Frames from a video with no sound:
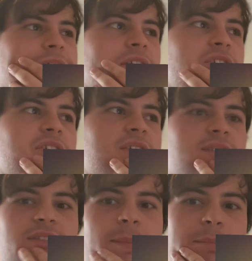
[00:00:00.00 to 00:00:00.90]
It's
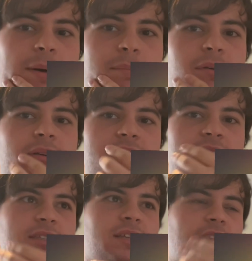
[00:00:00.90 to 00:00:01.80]
just the bumper is
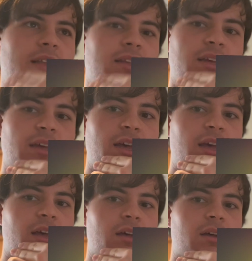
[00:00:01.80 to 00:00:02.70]
slightly
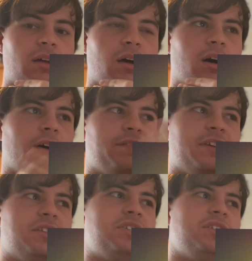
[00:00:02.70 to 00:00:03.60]
off.
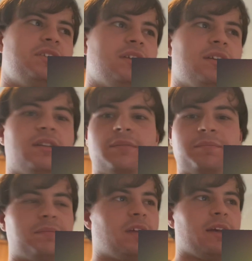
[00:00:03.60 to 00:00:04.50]
It's just
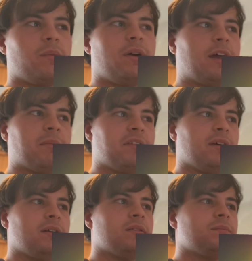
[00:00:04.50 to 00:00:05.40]
like, why,
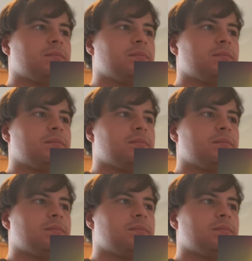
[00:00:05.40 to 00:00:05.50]
Mattel?